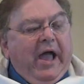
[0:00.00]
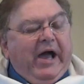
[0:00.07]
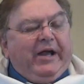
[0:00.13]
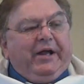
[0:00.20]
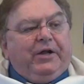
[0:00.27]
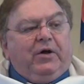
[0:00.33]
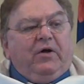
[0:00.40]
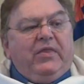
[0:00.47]
And
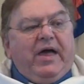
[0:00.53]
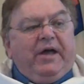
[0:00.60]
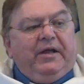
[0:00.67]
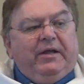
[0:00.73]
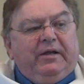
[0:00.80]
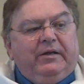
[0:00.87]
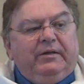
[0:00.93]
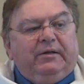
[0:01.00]
I know
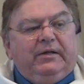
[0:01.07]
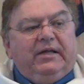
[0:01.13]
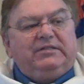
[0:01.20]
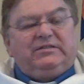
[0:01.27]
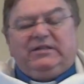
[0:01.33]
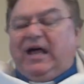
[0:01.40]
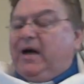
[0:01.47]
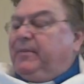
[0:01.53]
that in
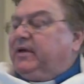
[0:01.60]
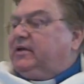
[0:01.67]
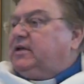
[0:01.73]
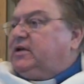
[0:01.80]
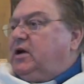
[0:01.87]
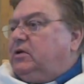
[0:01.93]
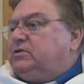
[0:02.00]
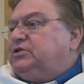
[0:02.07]

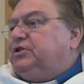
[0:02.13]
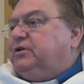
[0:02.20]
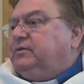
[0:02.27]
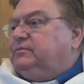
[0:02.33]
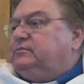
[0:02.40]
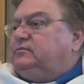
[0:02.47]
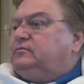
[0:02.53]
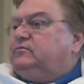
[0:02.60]
Islamic culture,
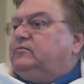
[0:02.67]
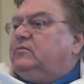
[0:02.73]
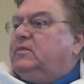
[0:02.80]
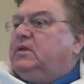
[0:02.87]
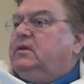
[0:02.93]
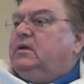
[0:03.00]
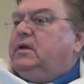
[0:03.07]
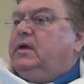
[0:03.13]

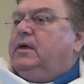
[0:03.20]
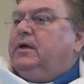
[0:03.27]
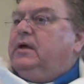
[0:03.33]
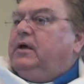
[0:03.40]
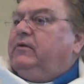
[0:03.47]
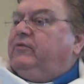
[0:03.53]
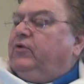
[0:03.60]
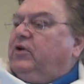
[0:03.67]

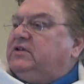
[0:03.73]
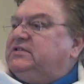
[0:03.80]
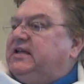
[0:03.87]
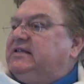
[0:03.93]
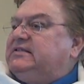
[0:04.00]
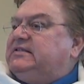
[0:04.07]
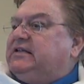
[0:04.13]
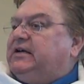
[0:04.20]
for a
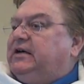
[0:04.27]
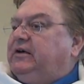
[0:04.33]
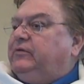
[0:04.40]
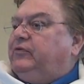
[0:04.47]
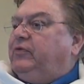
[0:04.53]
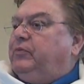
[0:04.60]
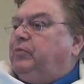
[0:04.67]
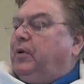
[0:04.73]
sense
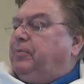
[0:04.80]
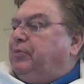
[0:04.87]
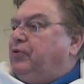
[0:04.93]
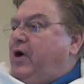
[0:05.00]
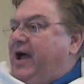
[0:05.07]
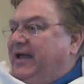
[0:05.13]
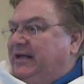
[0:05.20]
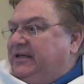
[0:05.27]
of
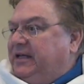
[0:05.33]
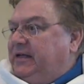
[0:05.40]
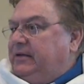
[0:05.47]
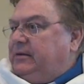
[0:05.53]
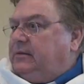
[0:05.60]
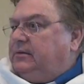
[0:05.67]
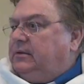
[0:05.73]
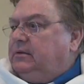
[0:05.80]

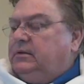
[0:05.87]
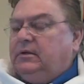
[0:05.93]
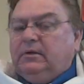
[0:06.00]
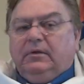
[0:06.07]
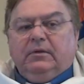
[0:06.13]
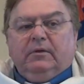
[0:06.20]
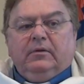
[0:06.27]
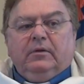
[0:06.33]
propriety,
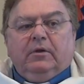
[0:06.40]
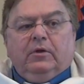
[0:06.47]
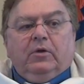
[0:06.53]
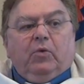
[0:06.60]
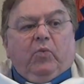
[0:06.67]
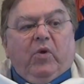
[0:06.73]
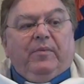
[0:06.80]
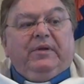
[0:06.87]

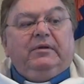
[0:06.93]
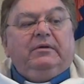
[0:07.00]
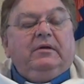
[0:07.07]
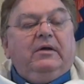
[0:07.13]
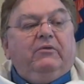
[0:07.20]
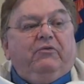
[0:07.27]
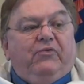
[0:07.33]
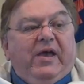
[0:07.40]

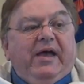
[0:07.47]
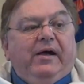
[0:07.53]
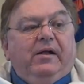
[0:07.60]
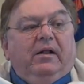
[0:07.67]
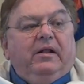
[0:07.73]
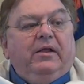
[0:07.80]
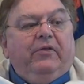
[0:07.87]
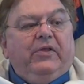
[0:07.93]
women
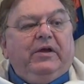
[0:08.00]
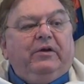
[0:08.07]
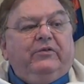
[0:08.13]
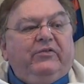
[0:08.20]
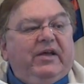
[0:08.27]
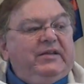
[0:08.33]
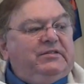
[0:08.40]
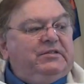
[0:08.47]
veil their
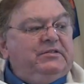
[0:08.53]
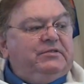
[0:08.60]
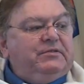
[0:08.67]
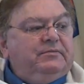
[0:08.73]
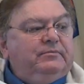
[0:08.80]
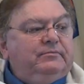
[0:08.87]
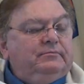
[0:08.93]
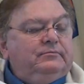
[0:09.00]
faces.